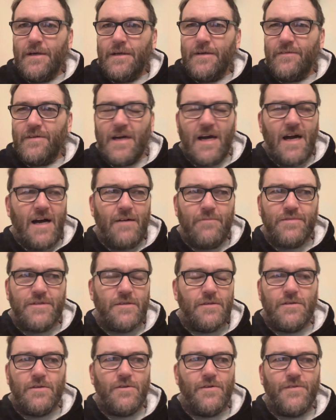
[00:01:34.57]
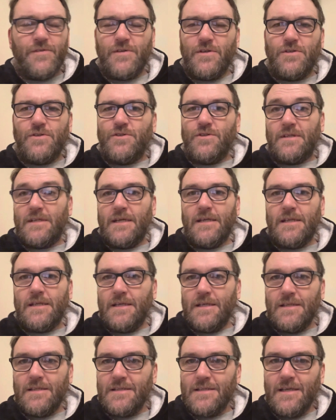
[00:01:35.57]
You've got absolutely nothing. You're just
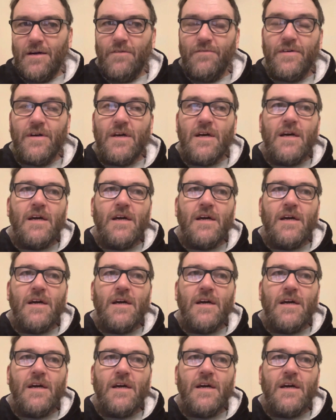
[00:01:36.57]
kidding yourself.